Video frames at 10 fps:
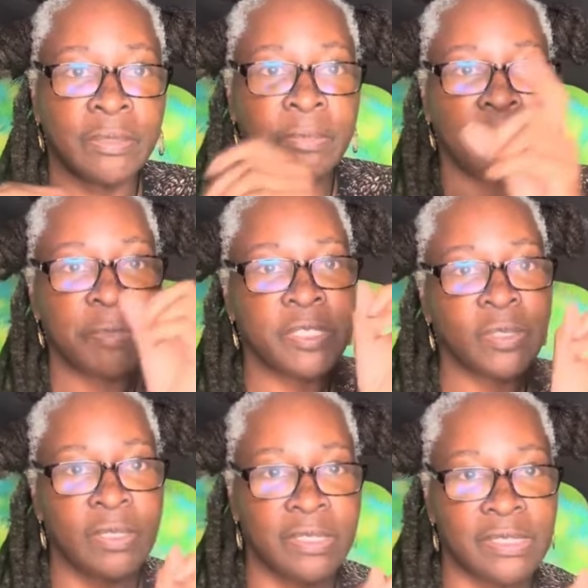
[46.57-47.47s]
Maybe it's
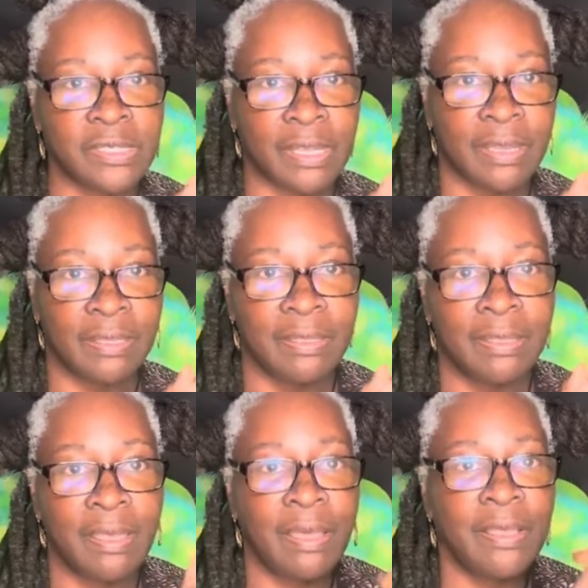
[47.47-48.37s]
on this side.
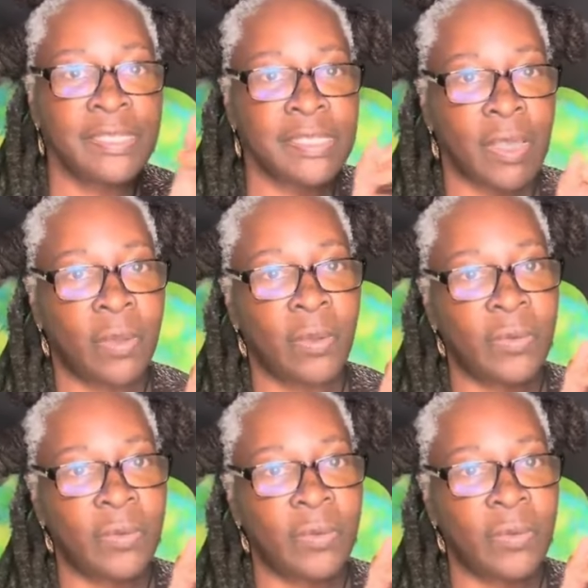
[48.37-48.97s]
So